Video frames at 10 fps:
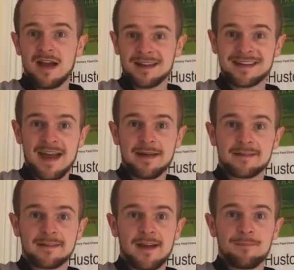and
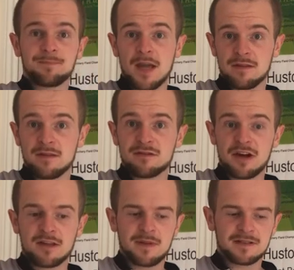get the
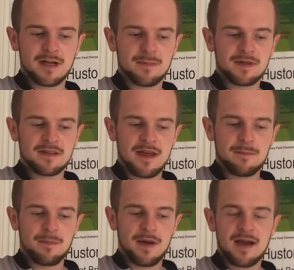strength built up into
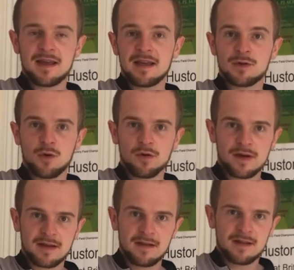them by
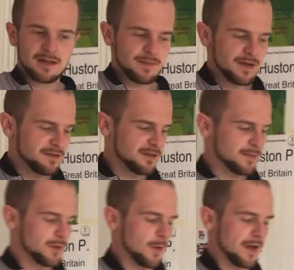ignoring the muscles
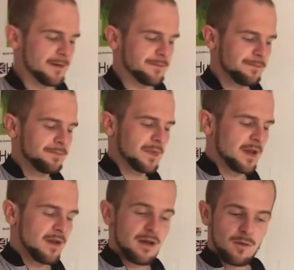in between.
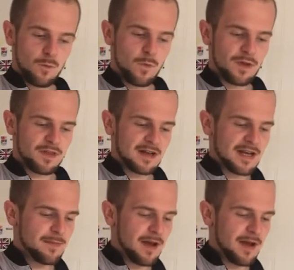With a cliny